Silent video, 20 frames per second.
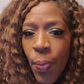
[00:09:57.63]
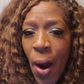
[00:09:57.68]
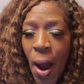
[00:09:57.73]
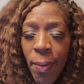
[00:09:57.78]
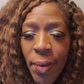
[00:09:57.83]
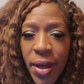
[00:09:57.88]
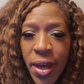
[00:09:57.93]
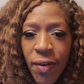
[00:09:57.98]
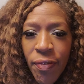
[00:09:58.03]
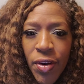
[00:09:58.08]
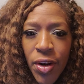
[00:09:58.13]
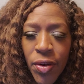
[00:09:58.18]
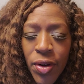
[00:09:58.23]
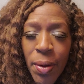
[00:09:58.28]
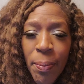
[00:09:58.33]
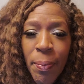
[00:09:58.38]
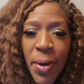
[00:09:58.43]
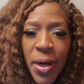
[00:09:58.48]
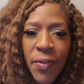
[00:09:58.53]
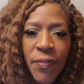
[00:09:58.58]
Probably giving her
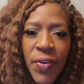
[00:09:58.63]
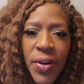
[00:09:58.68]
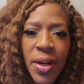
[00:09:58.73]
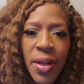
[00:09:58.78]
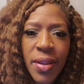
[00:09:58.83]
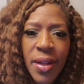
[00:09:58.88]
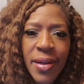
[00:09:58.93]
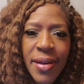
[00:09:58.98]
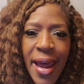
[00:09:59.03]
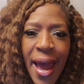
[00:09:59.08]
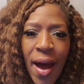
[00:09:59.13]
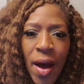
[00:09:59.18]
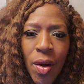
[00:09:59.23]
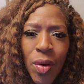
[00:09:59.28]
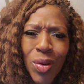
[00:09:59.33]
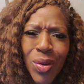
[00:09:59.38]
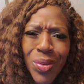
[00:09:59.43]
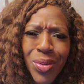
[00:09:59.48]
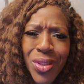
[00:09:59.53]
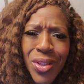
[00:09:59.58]
the benefit of the
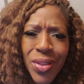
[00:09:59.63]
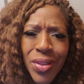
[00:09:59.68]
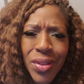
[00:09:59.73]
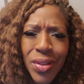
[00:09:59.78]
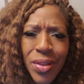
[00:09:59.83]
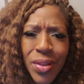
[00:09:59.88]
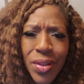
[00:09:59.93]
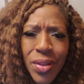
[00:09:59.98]
doubt.